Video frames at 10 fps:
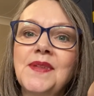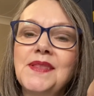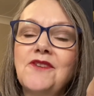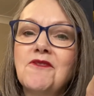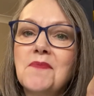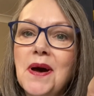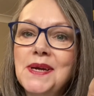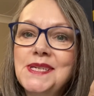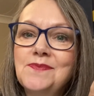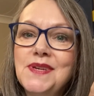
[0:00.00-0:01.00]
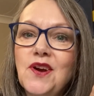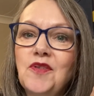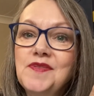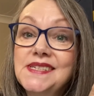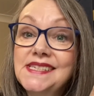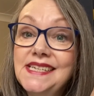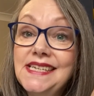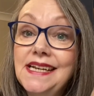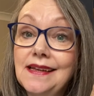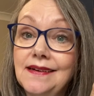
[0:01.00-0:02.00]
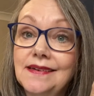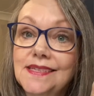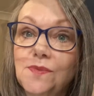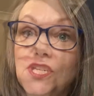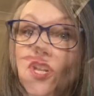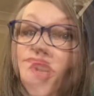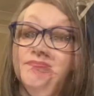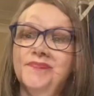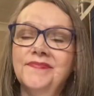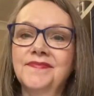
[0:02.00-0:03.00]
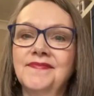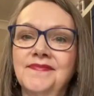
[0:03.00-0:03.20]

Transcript: They remind me of sea glass, which a lot of people...